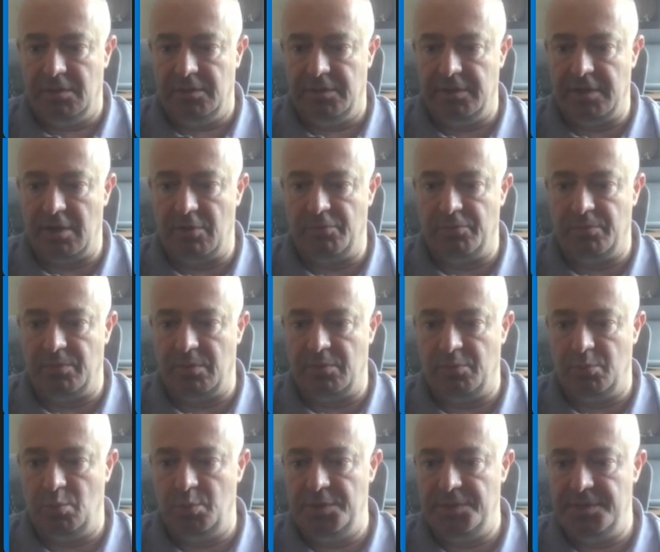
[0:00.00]
Now,
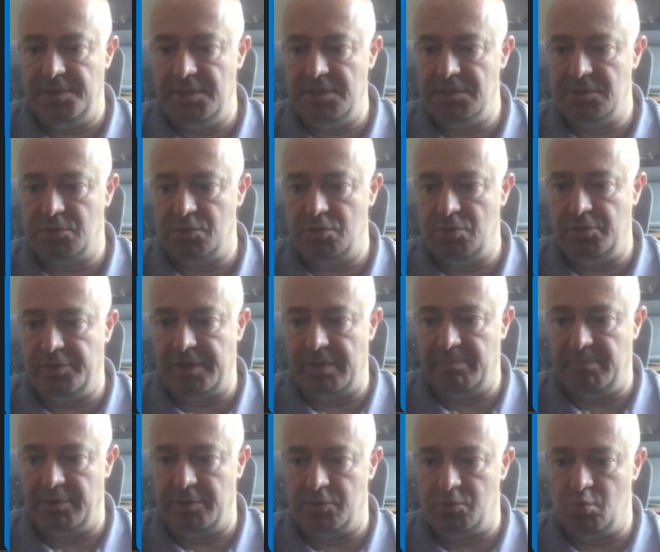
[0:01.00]
with these two
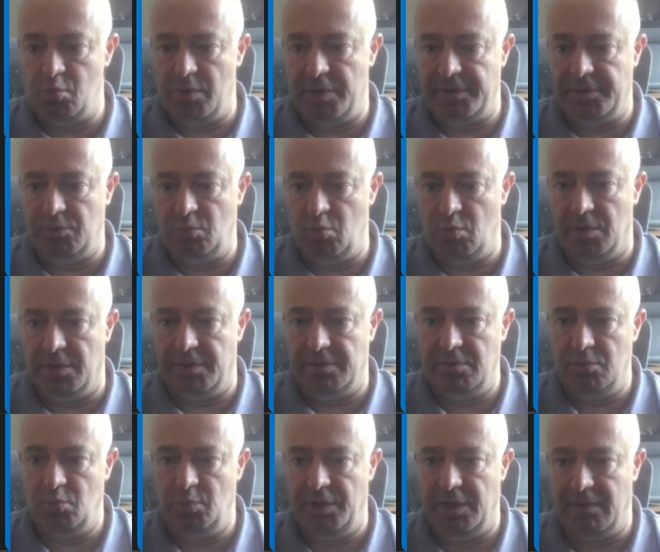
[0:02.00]
numbers, 1 and
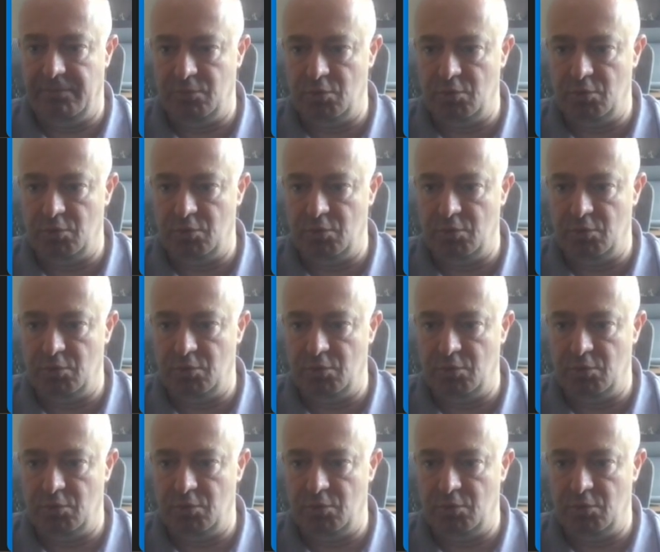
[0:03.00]
1, we have